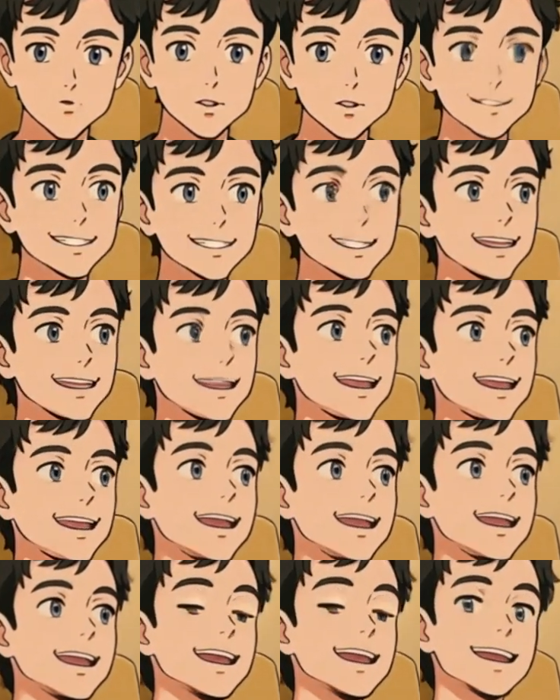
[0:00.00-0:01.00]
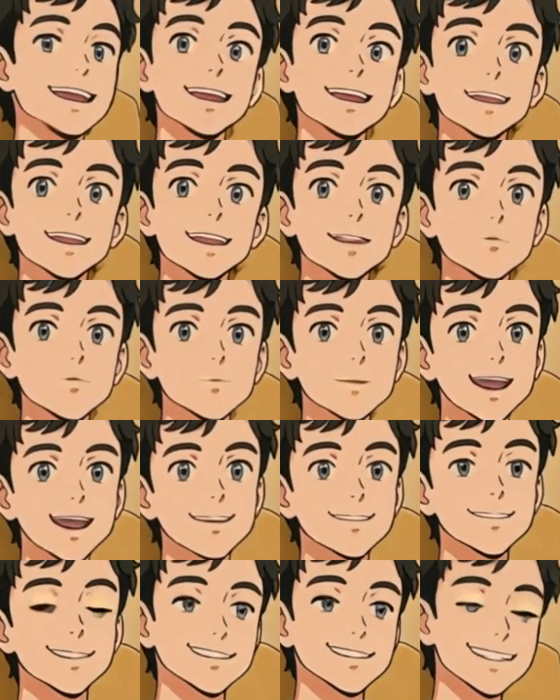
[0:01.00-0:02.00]
In the next episode, we'll
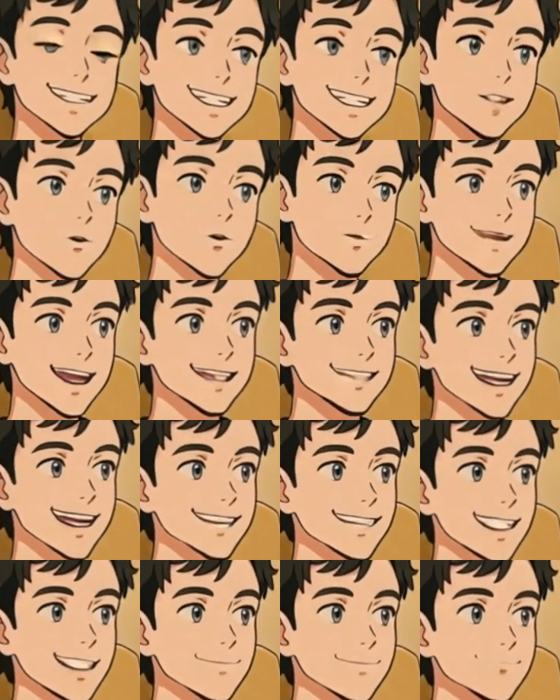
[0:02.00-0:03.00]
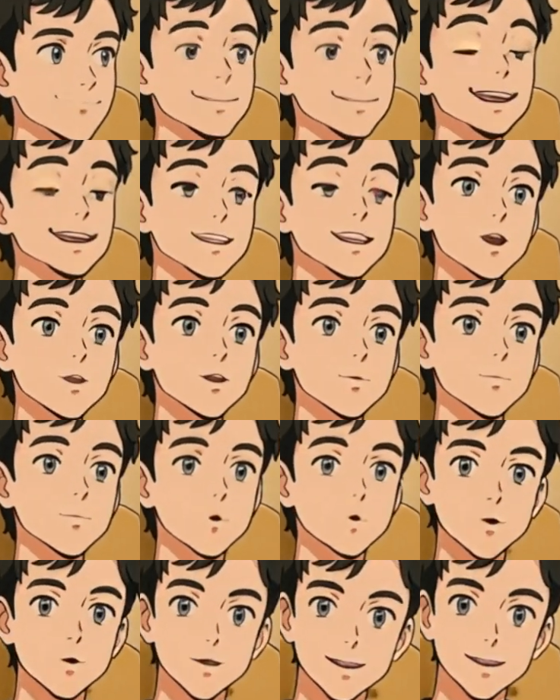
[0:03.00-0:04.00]
continue uncovering the mysteries of
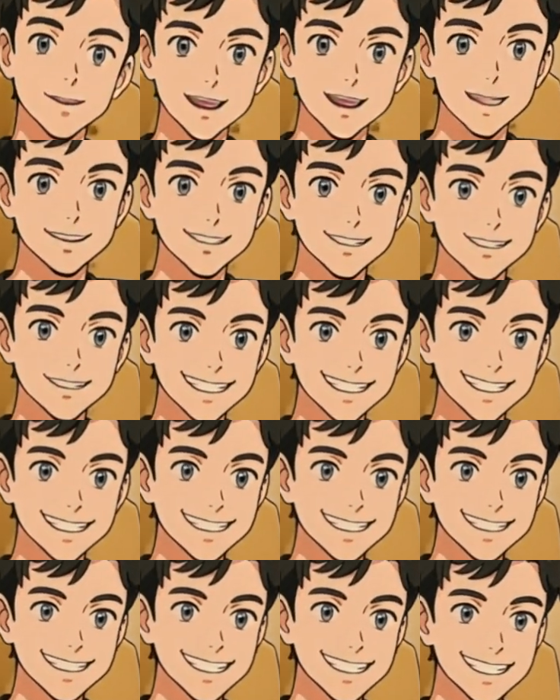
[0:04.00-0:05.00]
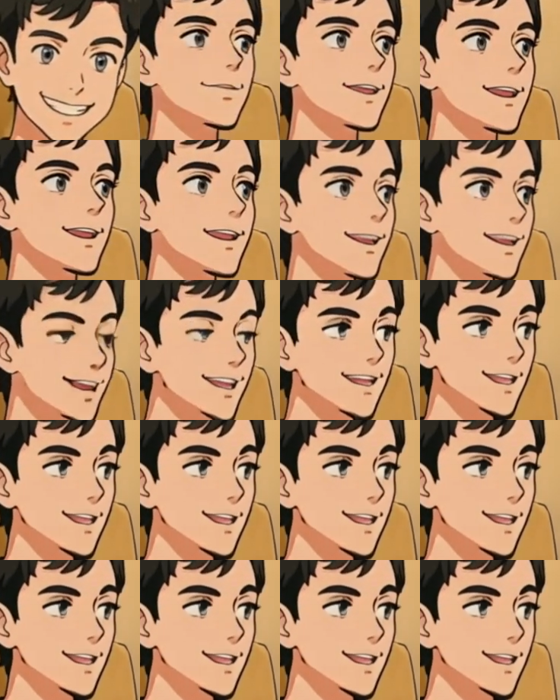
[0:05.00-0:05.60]
Ether from Tesla's perspective.